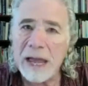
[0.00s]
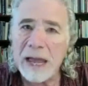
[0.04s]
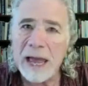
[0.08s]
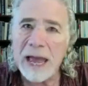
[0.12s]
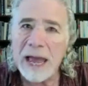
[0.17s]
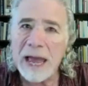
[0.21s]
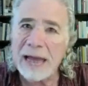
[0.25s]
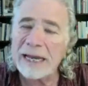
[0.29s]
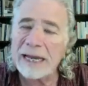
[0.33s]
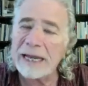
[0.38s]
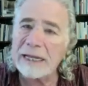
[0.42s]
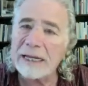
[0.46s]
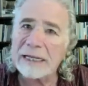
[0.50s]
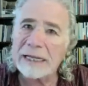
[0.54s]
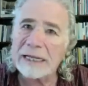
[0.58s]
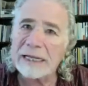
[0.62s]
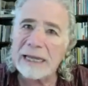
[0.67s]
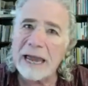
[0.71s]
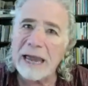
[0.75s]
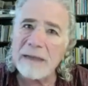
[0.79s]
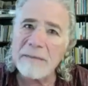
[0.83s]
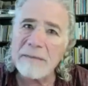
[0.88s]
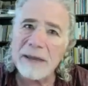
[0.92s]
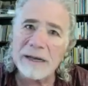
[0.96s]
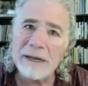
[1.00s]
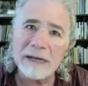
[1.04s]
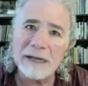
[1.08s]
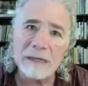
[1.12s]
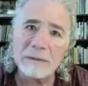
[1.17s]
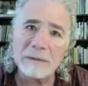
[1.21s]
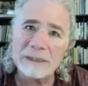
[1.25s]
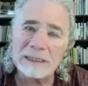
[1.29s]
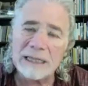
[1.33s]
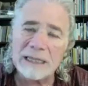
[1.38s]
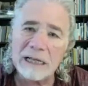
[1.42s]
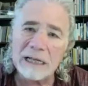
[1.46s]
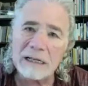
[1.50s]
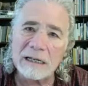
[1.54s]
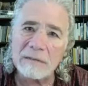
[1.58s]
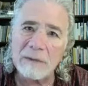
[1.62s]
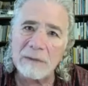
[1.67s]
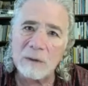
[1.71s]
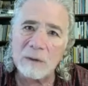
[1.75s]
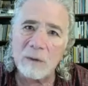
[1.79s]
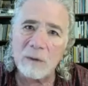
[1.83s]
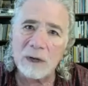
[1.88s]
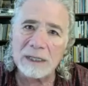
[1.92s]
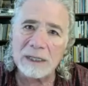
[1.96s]
And he came in and he was telling
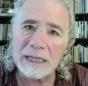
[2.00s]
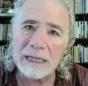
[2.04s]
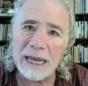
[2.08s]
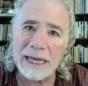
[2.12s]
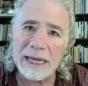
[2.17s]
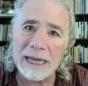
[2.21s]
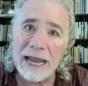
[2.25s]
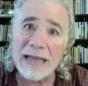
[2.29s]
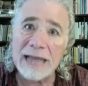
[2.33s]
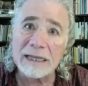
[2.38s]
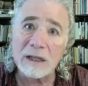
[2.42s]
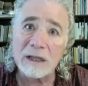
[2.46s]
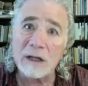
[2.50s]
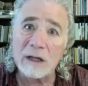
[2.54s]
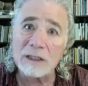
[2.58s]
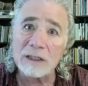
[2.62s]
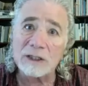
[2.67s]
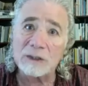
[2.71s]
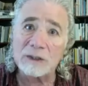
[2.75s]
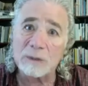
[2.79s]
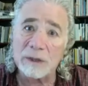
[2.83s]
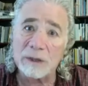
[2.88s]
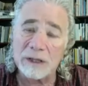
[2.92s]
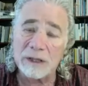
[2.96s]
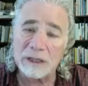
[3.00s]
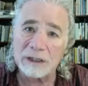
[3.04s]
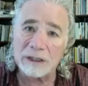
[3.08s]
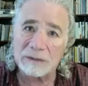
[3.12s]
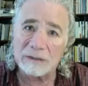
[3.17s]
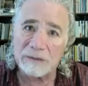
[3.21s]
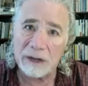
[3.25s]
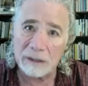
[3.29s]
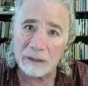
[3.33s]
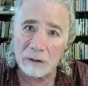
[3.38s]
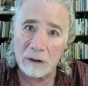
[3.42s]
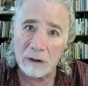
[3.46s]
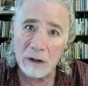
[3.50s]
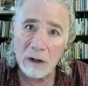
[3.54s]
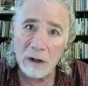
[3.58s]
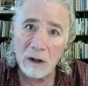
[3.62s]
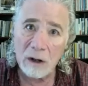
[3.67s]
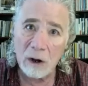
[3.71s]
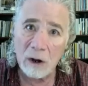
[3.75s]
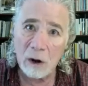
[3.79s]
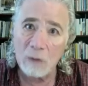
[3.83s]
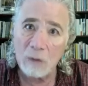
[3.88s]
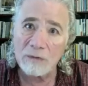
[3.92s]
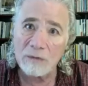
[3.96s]
me one day he had lunch with this fellow
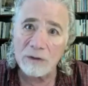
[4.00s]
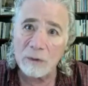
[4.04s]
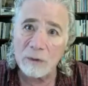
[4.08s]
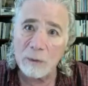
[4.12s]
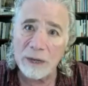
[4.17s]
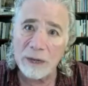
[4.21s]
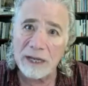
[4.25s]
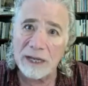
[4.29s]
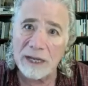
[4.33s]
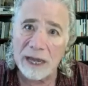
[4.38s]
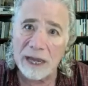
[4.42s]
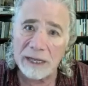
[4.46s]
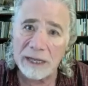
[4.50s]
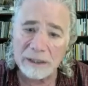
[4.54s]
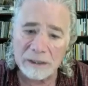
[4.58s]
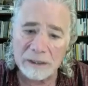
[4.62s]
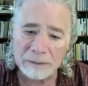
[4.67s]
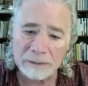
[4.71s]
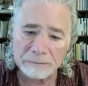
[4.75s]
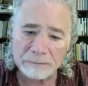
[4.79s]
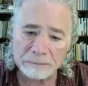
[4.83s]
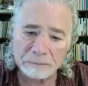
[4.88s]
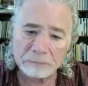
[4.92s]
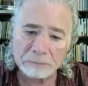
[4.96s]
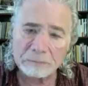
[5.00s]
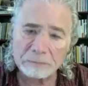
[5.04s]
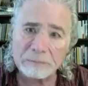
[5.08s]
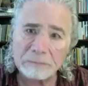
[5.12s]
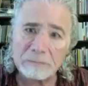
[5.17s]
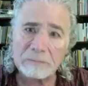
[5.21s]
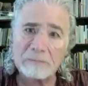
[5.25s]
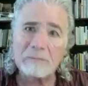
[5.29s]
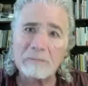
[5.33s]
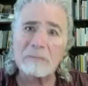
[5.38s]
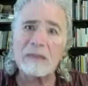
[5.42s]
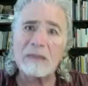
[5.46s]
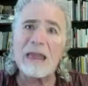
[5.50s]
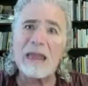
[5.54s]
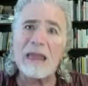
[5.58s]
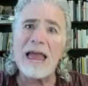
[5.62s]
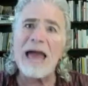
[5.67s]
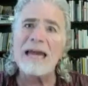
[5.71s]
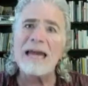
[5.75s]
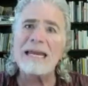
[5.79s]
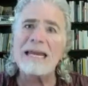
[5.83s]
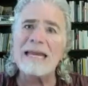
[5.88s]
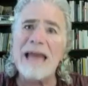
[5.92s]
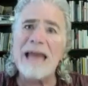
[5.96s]
over the weekend.
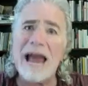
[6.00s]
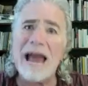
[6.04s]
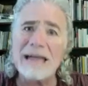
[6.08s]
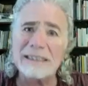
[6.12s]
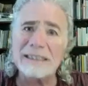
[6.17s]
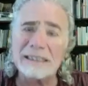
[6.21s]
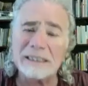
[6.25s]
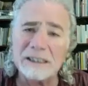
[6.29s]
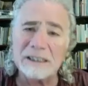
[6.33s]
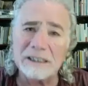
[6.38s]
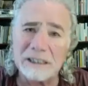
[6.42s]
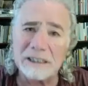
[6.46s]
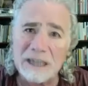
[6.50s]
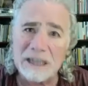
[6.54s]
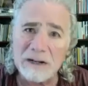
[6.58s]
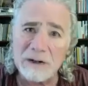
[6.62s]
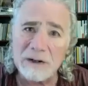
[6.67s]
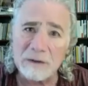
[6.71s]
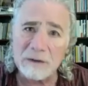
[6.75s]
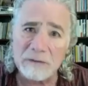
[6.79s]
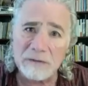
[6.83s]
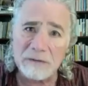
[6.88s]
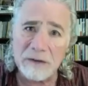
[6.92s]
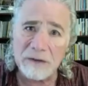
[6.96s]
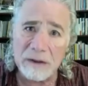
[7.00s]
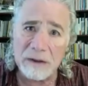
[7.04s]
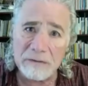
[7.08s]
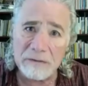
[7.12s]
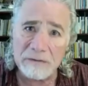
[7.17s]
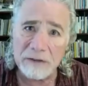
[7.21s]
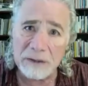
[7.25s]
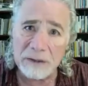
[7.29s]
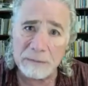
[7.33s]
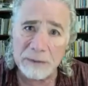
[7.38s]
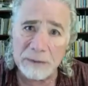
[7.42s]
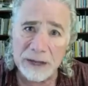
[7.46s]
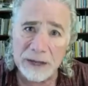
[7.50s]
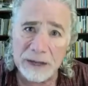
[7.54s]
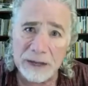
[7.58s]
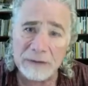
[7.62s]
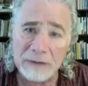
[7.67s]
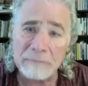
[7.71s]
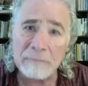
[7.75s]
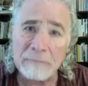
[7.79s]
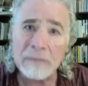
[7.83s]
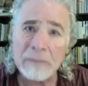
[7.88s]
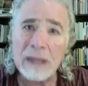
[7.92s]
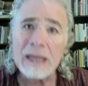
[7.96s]
And he asked the senior
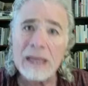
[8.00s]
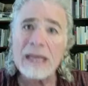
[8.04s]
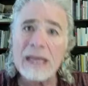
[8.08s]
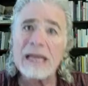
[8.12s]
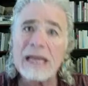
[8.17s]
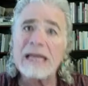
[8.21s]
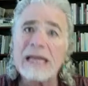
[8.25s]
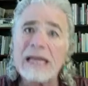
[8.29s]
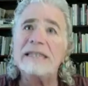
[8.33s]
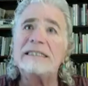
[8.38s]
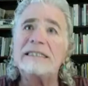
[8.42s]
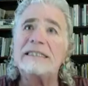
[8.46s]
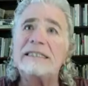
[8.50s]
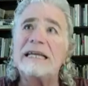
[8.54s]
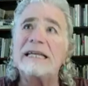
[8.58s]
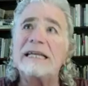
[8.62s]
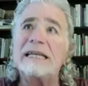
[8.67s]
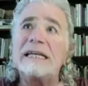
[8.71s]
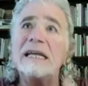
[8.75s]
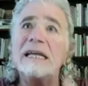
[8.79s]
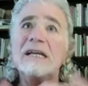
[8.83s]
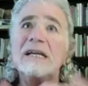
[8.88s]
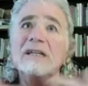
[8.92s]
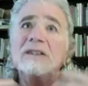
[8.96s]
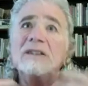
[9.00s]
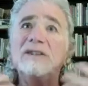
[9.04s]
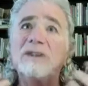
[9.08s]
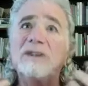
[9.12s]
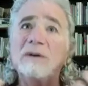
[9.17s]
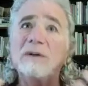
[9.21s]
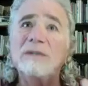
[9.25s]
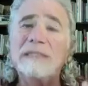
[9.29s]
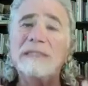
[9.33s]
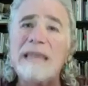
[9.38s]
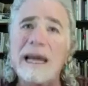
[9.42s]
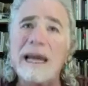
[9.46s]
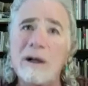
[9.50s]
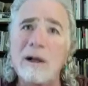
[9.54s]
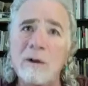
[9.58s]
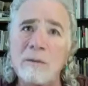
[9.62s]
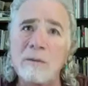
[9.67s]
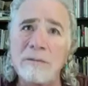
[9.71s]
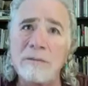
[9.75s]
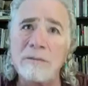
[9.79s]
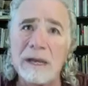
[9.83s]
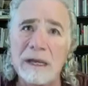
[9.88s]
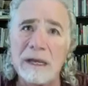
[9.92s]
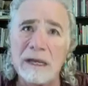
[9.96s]
VP, he said, so
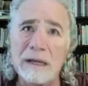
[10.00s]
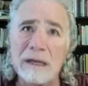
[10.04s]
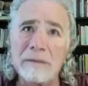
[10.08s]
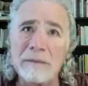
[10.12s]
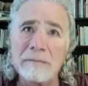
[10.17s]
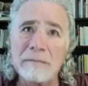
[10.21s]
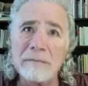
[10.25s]
tell me,